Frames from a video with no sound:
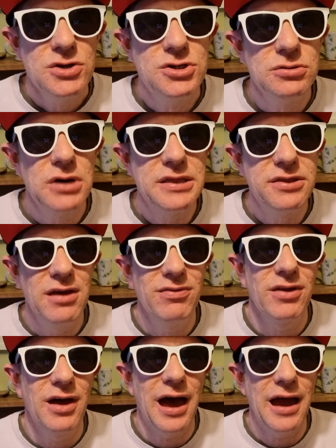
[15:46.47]
Do I
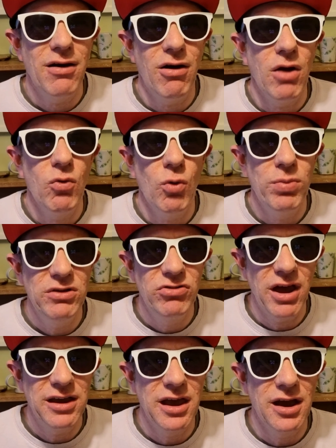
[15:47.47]
think that AI will be
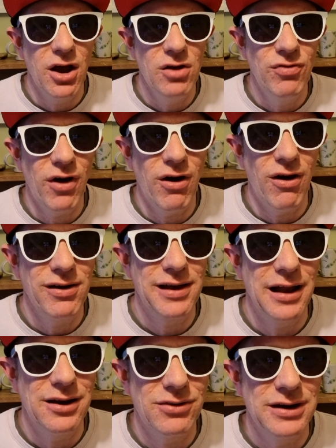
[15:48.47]
taking over art
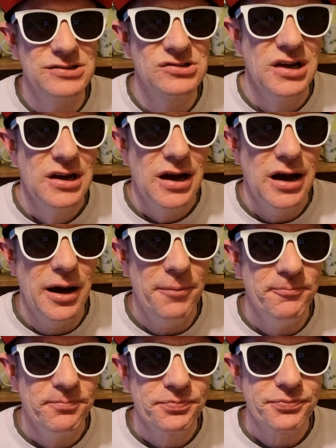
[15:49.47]
galleries
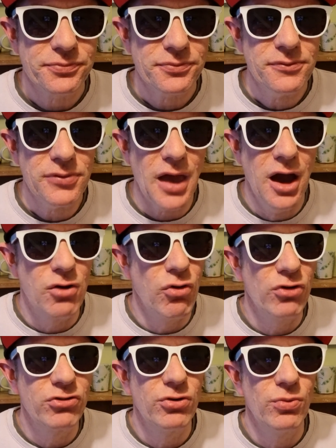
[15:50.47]

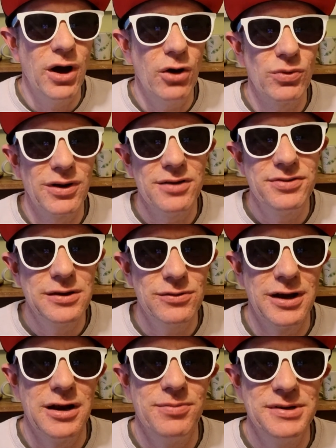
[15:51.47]
across the world? Well, I think we're going to be